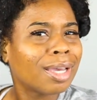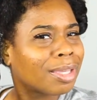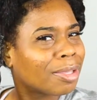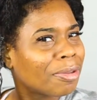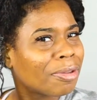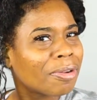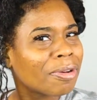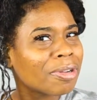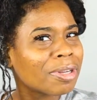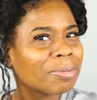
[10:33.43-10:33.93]

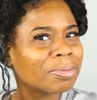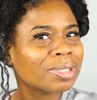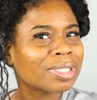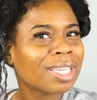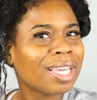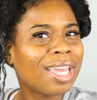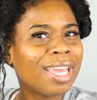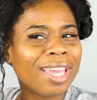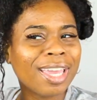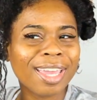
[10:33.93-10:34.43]
You know what I'm
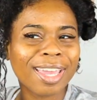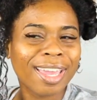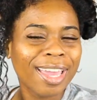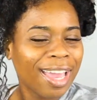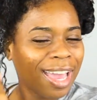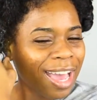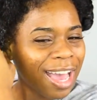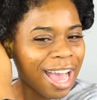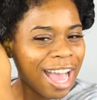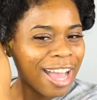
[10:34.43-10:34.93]
saying?
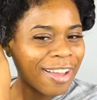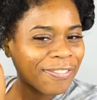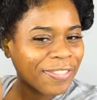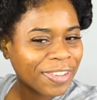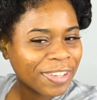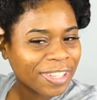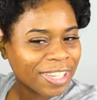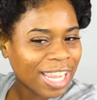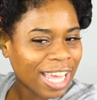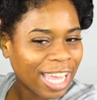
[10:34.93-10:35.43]
I
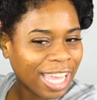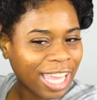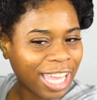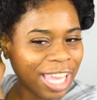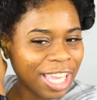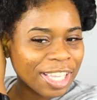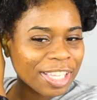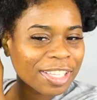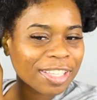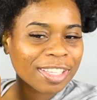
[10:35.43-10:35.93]
feel like
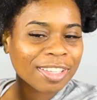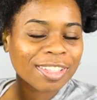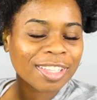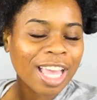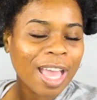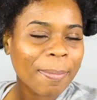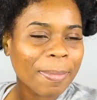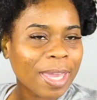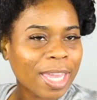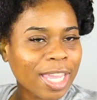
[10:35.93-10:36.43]

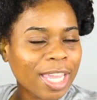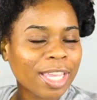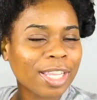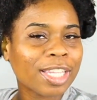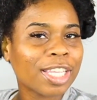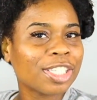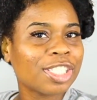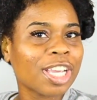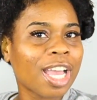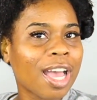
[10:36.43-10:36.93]

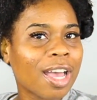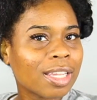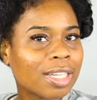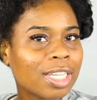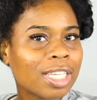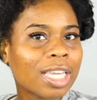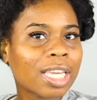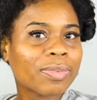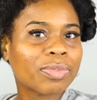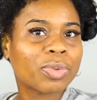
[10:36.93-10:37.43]
did y'all
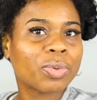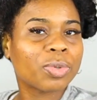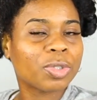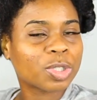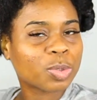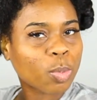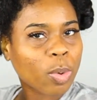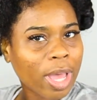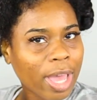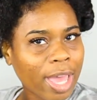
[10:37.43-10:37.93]
live through the
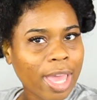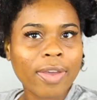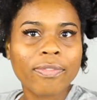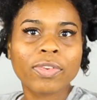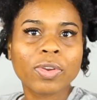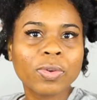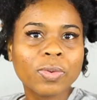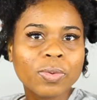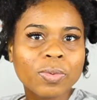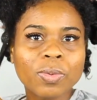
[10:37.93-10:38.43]
swine
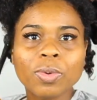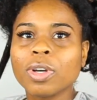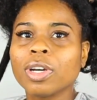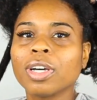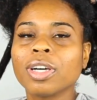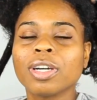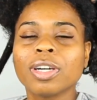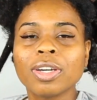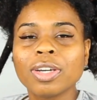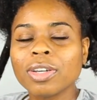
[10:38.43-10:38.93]
flu
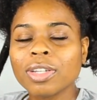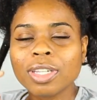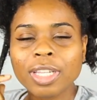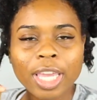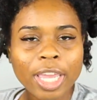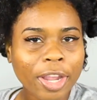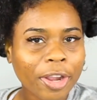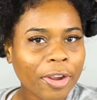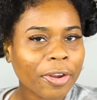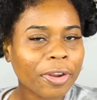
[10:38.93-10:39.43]

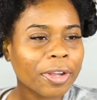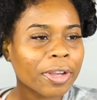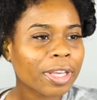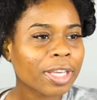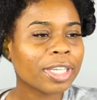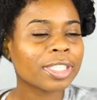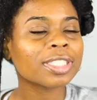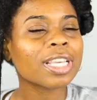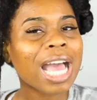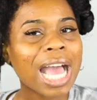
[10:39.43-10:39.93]
era?
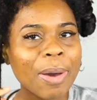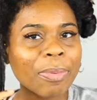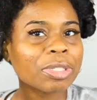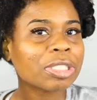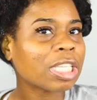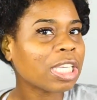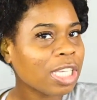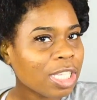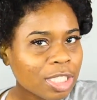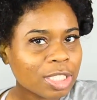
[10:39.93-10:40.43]
Cause I
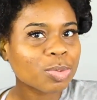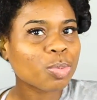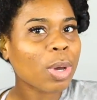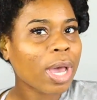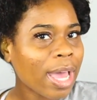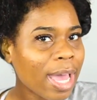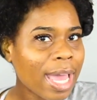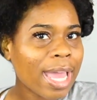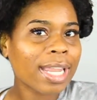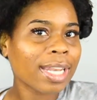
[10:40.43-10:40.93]
was eating
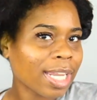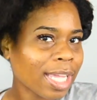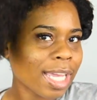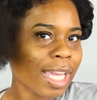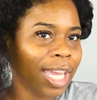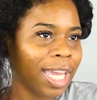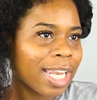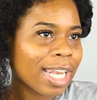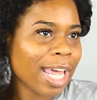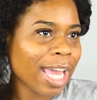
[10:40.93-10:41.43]
swine
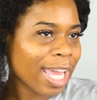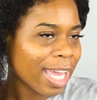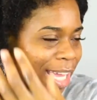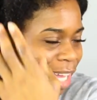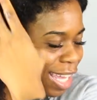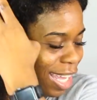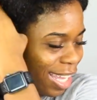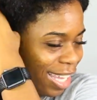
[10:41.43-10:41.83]
then. Like,